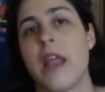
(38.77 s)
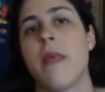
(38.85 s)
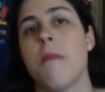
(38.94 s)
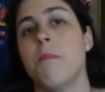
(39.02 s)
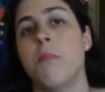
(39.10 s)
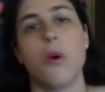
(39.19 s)
and
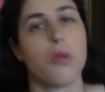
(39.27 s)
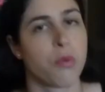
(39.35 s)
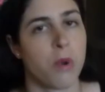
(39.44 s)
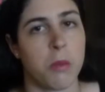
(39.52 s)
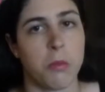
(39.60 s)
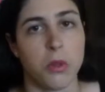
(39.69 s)
they both
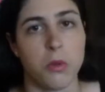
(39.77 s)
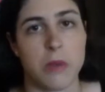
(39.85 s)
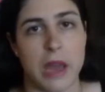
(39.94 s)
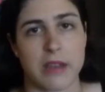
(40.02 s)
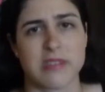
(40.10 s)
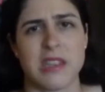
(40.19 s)
run Bloom
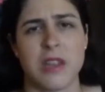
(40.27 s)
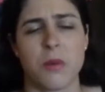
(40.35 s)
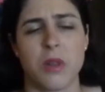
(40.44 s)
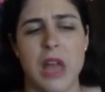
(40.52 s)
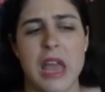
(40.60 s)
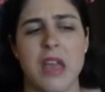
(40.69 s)
decks, and they
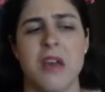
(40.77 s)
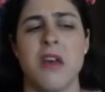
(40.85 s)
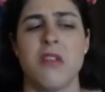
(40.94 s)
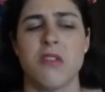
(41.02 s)
were like,